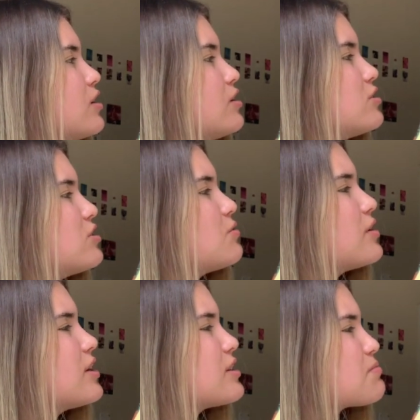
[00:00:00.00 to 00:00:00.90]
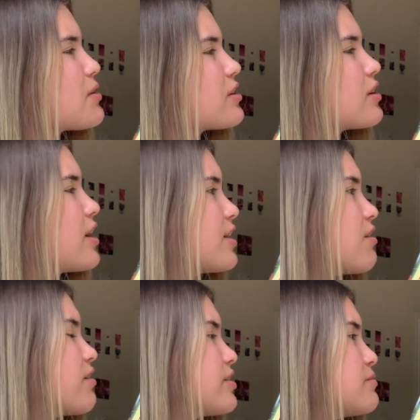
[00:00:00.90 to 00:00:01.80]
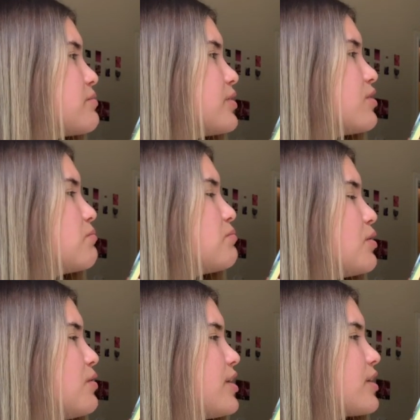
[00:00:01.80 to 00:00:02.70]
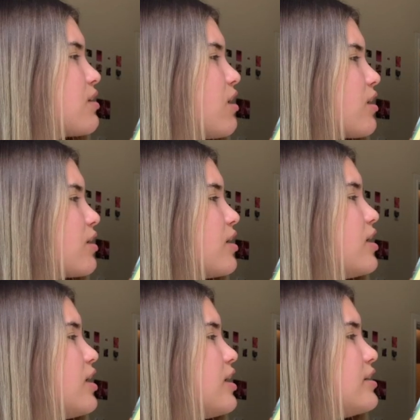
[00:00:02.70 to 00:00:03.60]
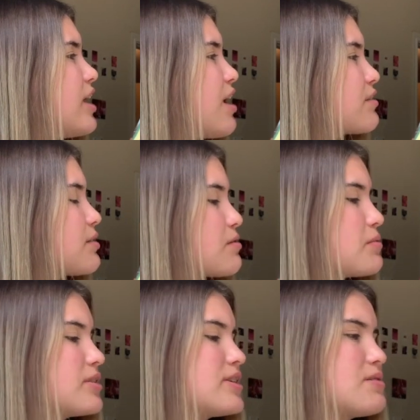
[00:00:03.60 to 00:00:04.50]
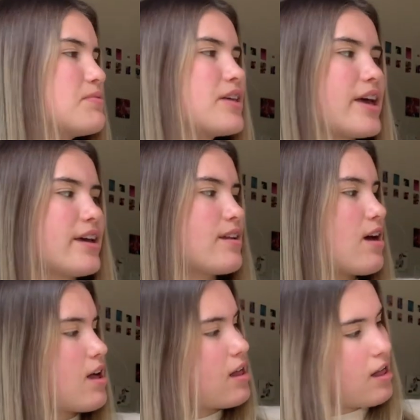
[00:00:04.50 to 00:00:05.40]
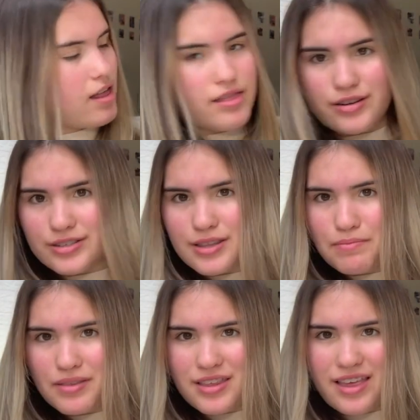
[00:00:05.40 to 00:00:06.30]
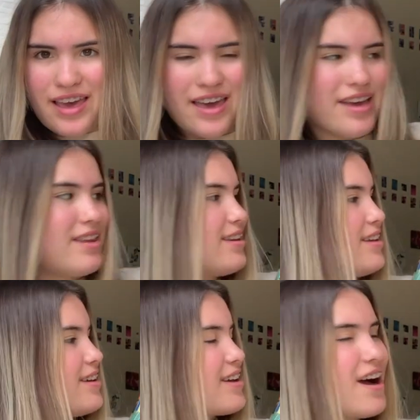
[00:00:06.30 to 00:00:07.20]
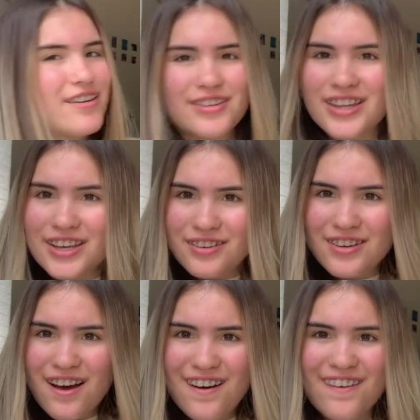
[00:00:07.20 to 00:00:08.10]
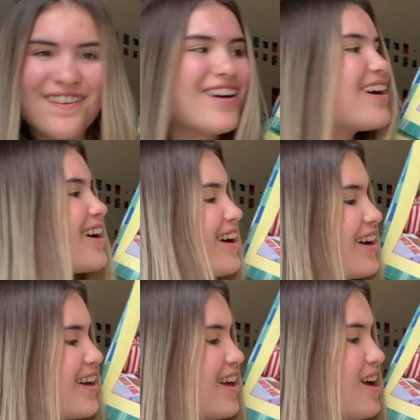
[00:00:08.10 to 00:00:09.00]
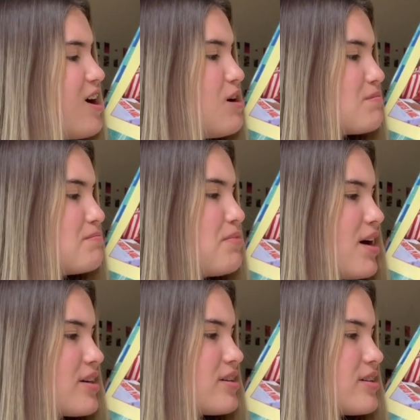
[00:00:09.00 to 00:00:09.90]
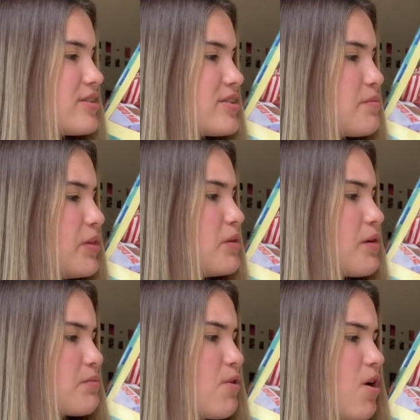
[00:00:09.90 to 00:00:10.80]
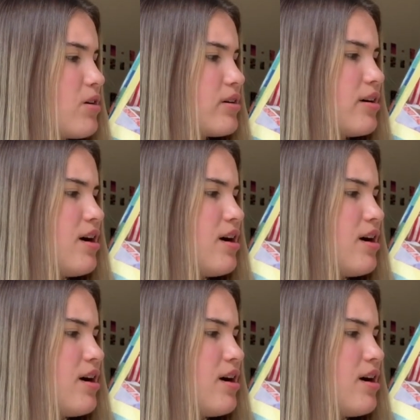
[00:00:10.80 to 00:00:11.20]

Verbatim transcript: Stuart and his brother had already built a boat and a car. Now they were building a plane. There's the plane. How do you think it'll go? But something went wrong.